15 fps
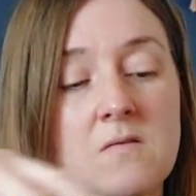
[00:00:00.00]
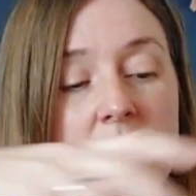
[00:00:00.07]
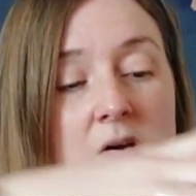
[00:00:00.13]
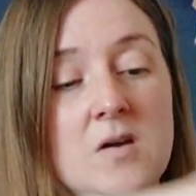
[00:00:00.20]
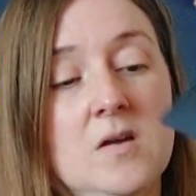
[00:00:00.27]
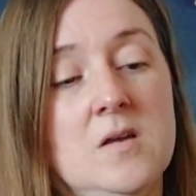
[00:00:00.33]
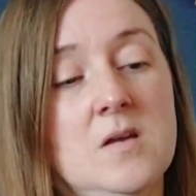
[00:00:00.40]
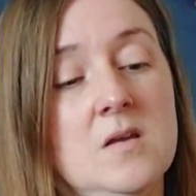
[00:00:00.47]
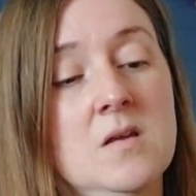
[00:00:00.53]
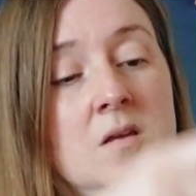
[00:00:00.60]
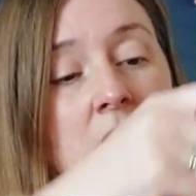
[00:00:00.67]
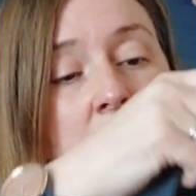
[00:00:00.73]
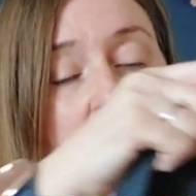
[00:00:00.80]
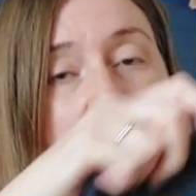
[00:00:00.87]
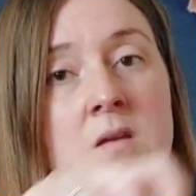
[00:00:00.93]
Got a
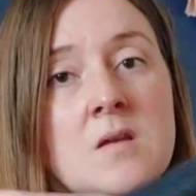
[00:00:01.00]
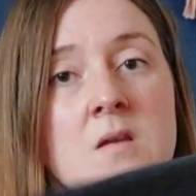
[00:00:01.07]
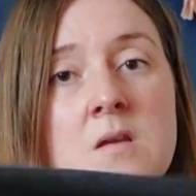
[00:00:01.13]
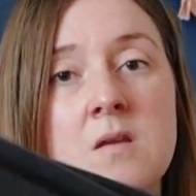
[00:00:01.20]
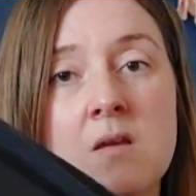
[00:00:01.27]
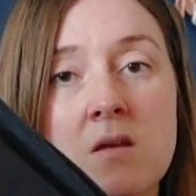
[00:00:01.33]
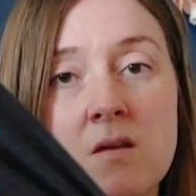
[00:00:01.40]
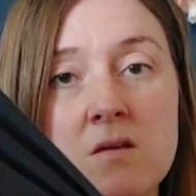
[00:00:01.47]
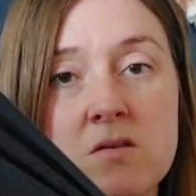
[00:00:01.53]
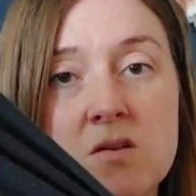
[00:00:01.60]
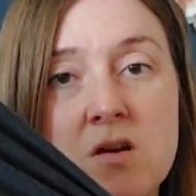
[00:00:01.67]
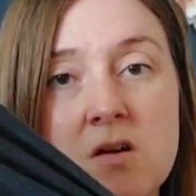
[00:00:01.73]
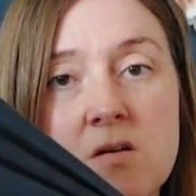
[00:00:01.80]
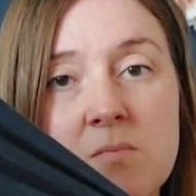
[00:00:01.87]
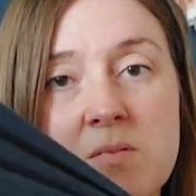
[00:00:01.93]

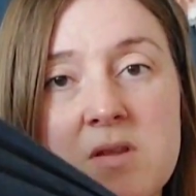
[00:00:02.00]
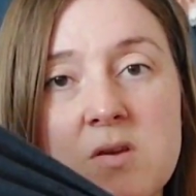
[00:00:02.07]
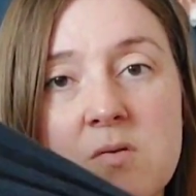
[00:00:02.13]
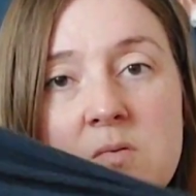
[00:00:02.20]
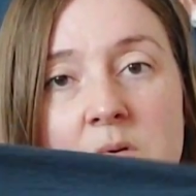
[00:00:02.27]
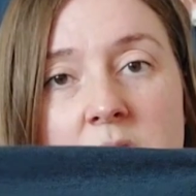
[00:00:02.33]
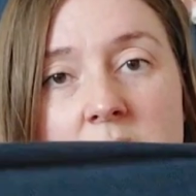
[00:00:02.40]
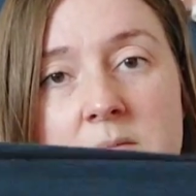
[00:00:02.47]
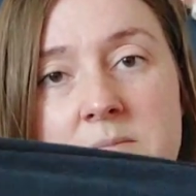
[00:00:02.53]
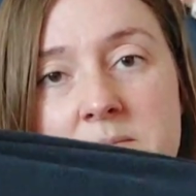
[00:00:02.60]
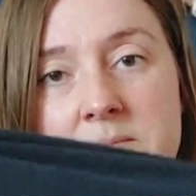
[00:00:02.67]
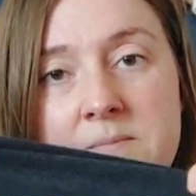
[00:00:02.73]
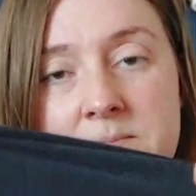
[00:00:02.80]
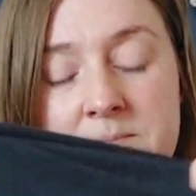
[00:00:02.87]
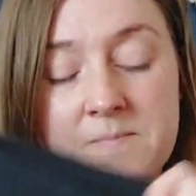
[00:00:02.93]
dark blue
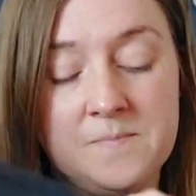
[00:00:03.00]
one,